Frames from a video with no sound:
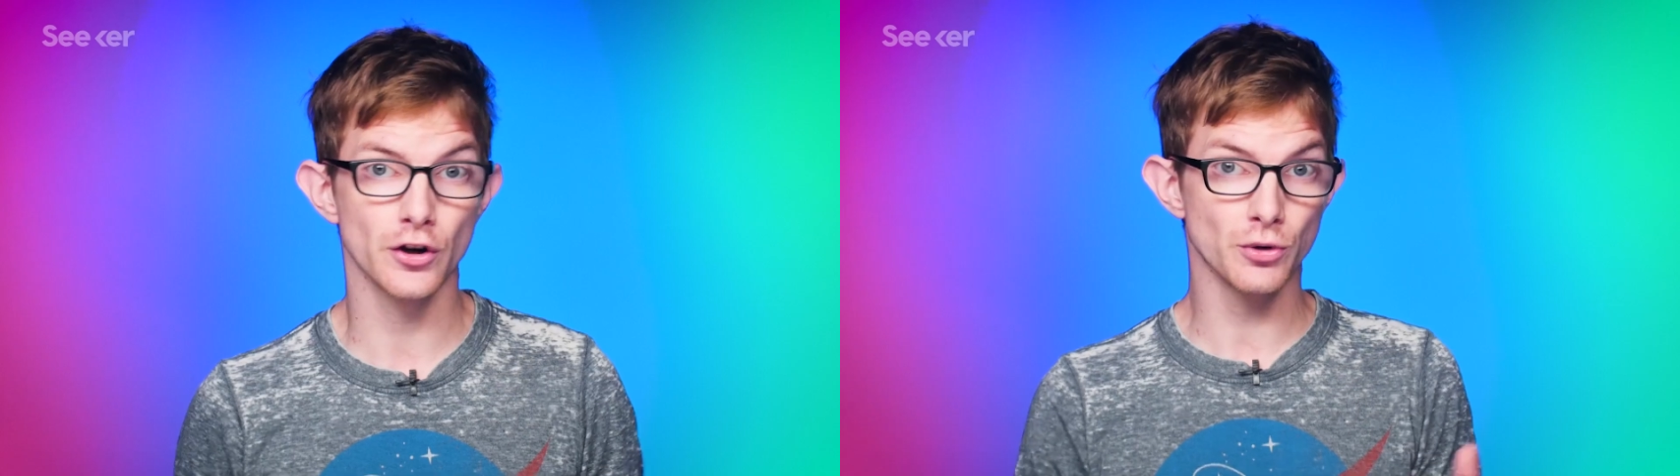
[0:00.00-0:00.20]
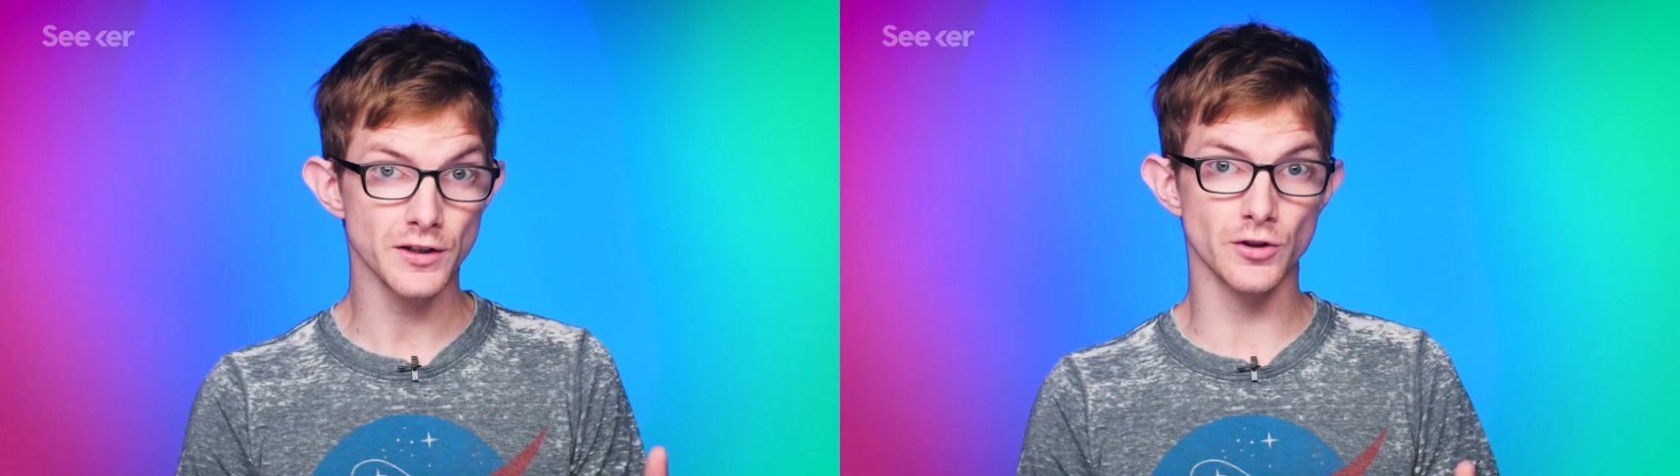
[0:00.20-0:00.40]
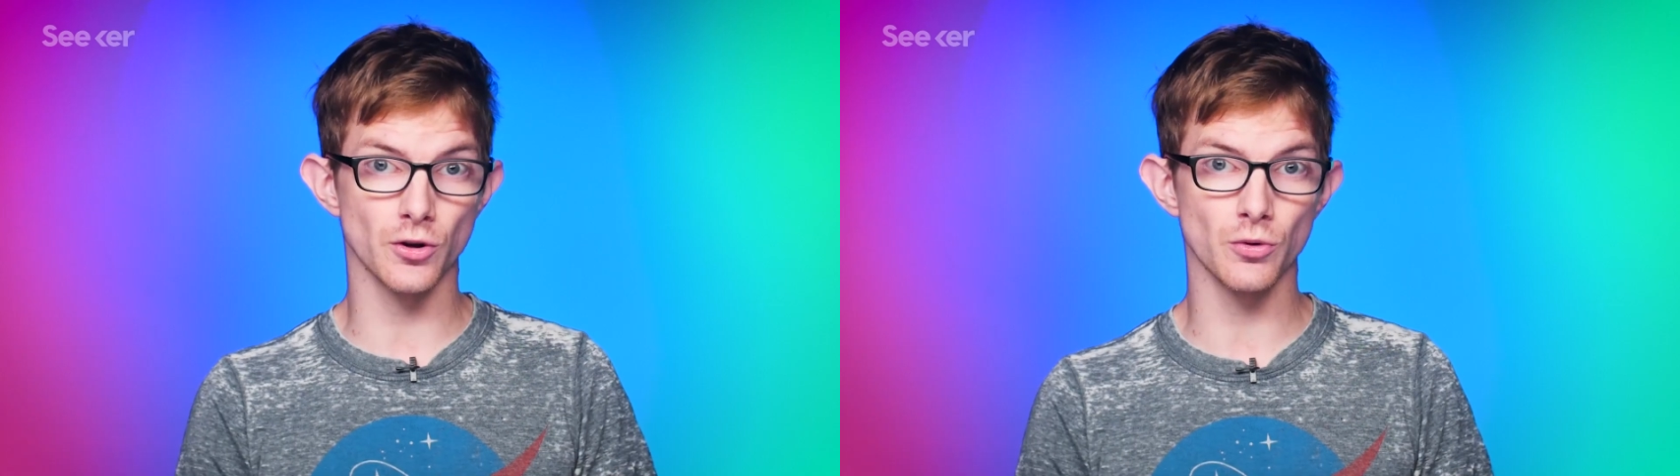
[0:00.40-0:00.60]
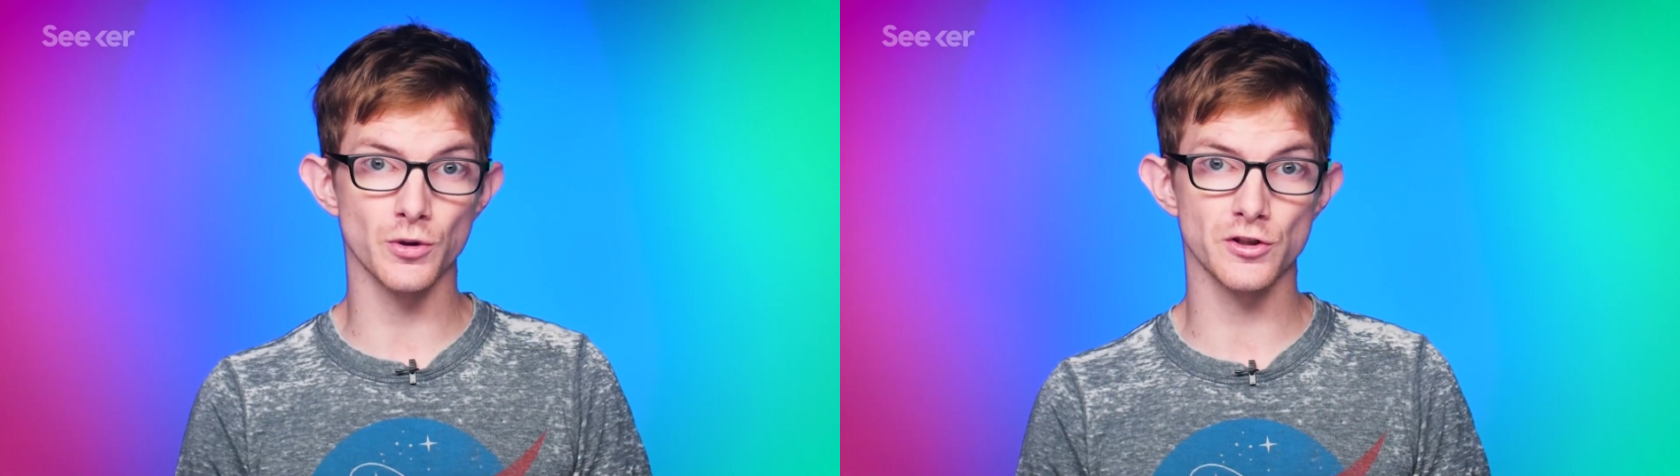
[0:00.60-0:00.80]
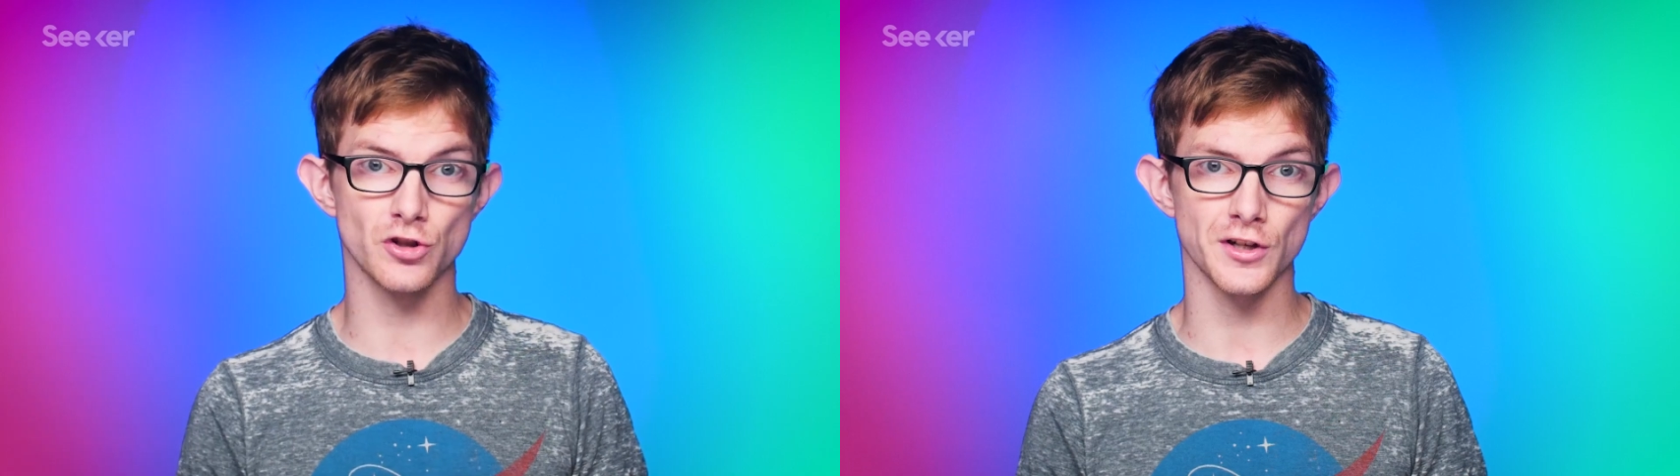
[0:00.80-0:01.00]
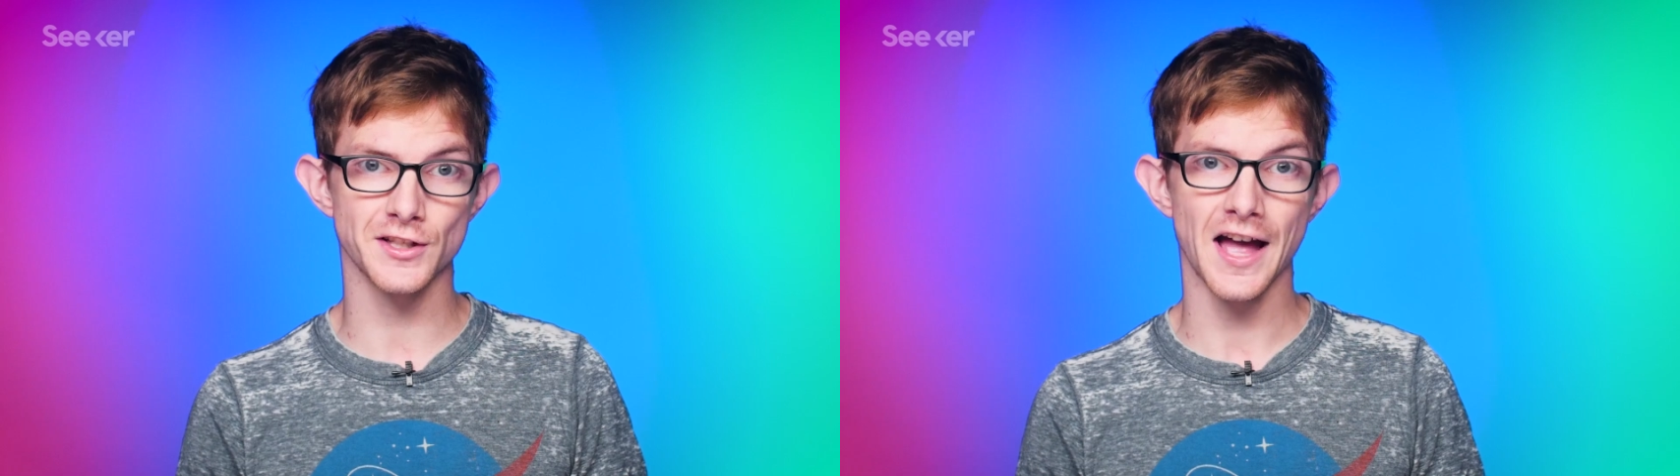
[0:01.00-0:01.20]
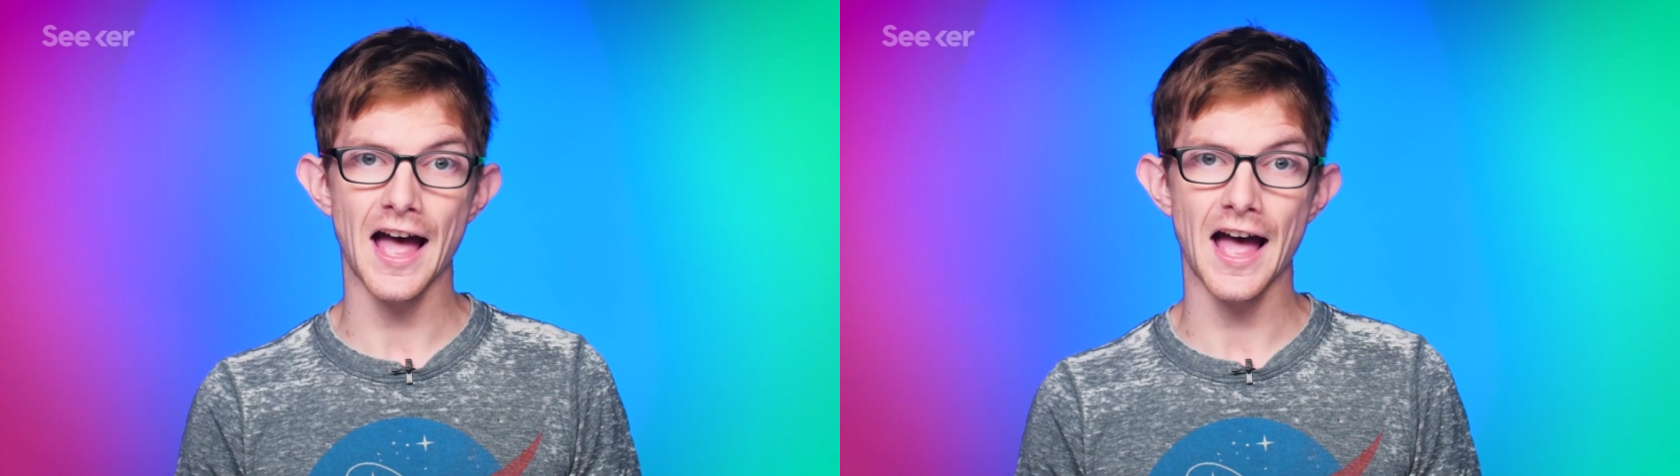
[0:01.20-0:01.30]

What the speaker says: The crystal was just